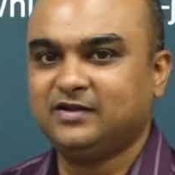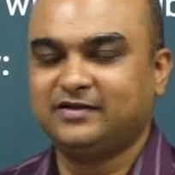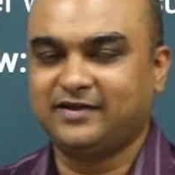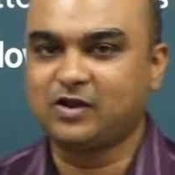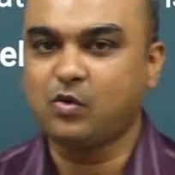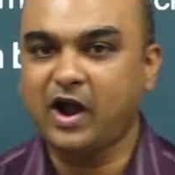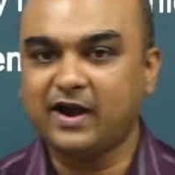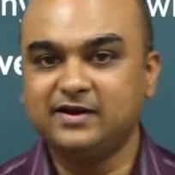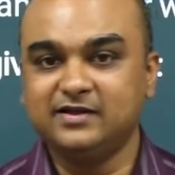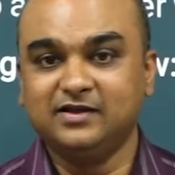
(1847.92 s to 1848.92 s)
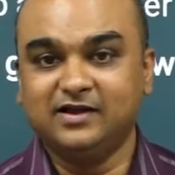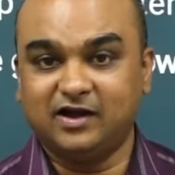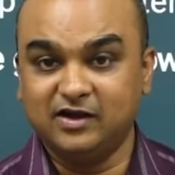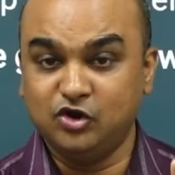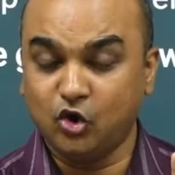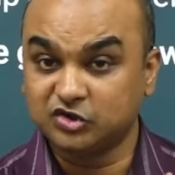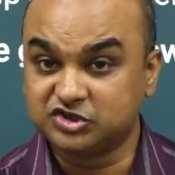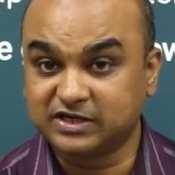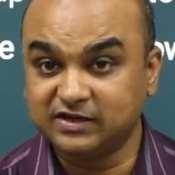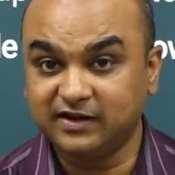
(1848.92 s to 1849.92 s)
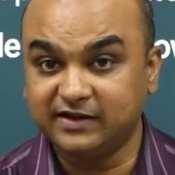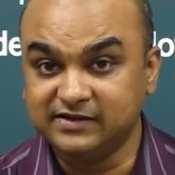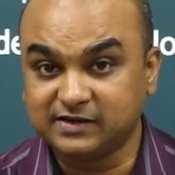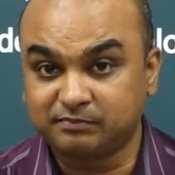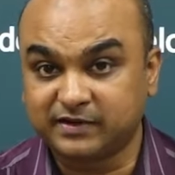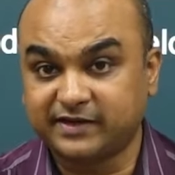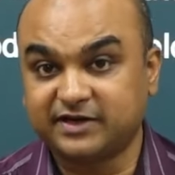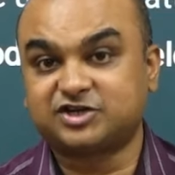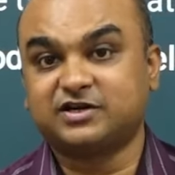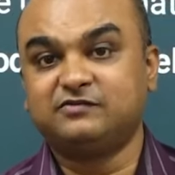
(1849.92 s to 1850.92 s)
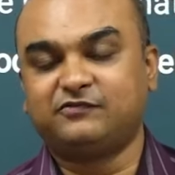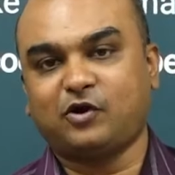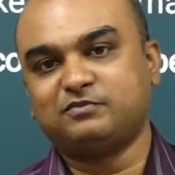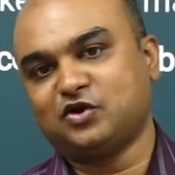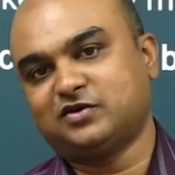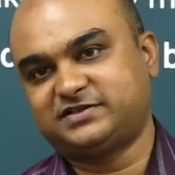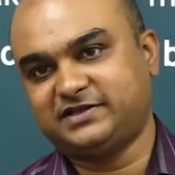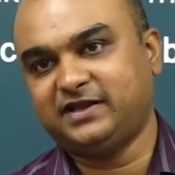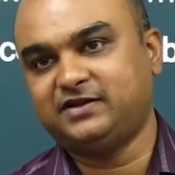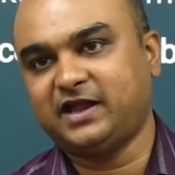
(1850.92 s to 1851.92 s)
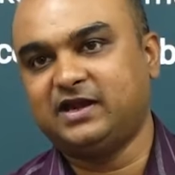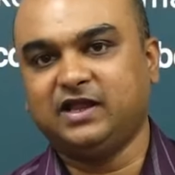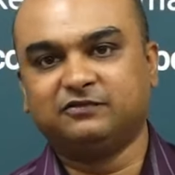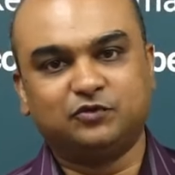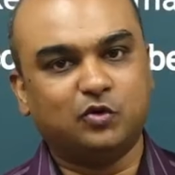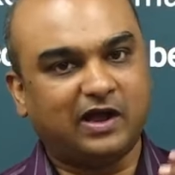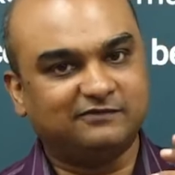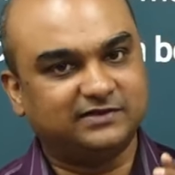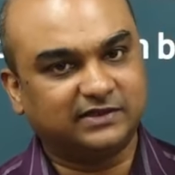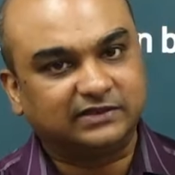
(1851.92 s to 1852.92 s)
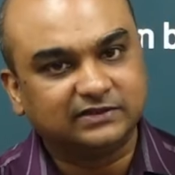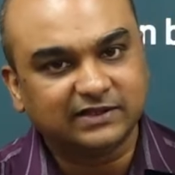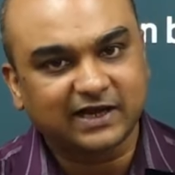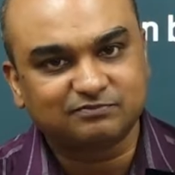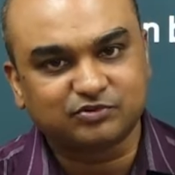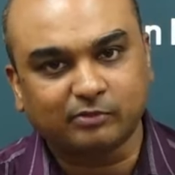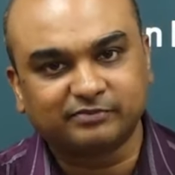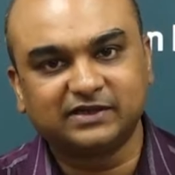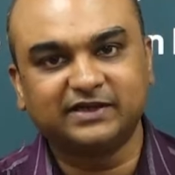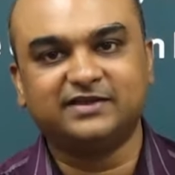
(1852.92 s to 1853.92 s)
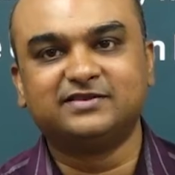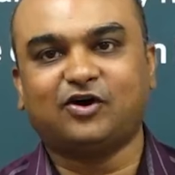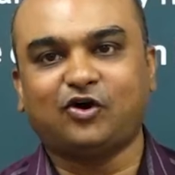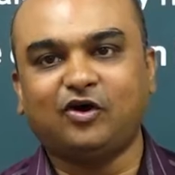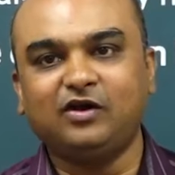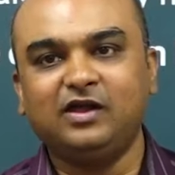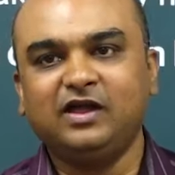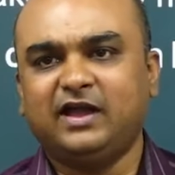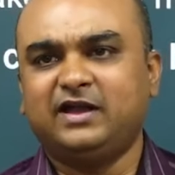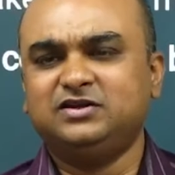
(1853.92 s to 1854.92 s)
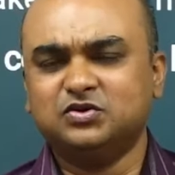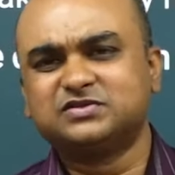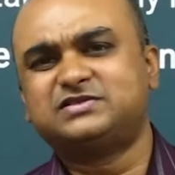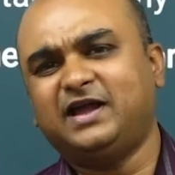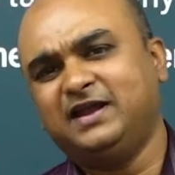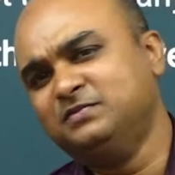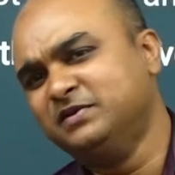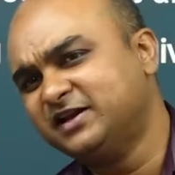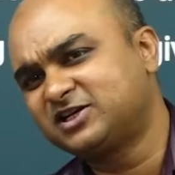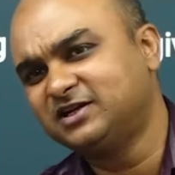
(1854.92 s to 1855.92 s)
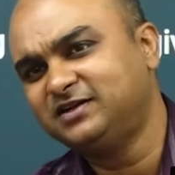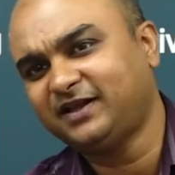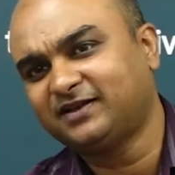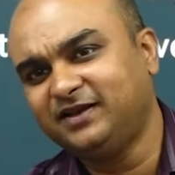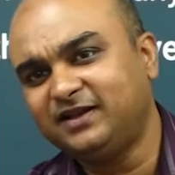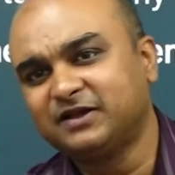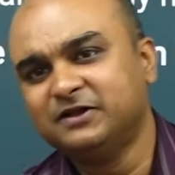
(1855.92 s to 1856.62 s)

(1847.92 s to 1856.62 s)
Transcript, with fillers: required a logical interpretation from your side, and if you have done that properly in the hall and used the elimination technique,